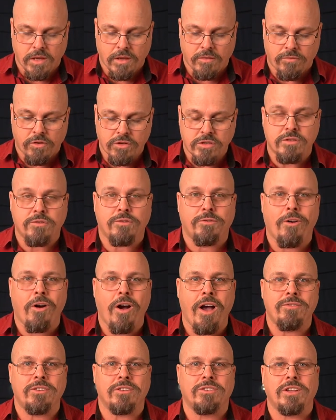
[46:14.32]
In verses
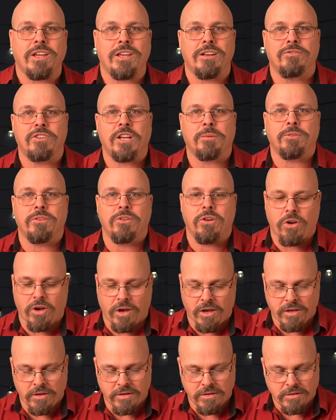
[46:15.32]
5 to 10 of chapter
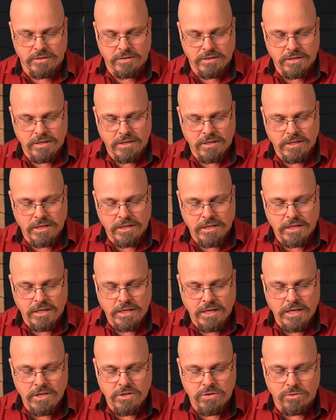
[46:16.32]
9,
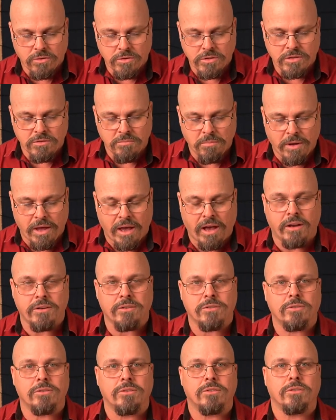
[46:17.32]
he talks about
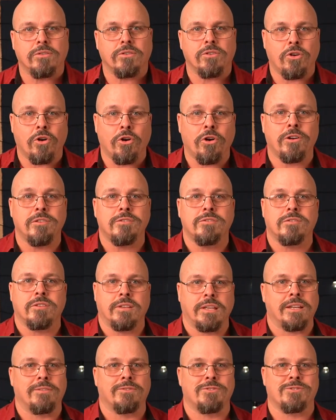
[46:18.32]
God's
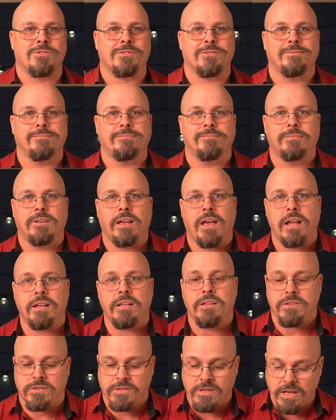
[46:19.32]
gifts and
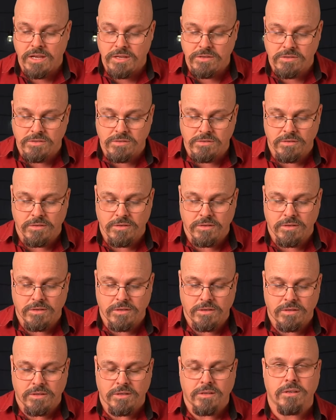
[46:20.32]
he says,
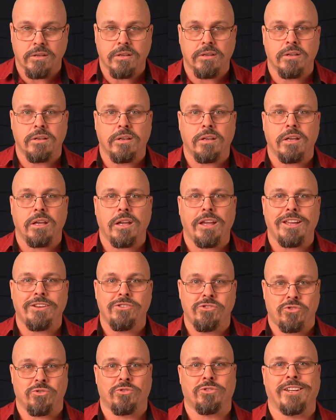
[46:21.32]

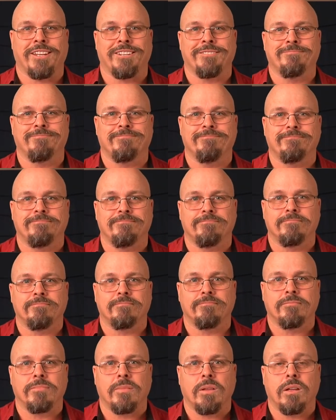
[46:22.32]
enjoy.
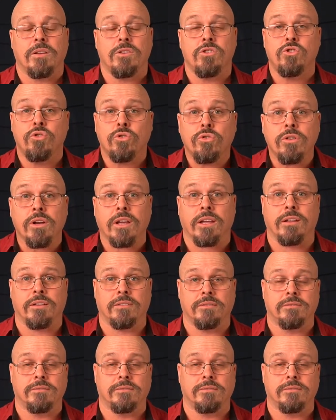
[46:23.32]
Joy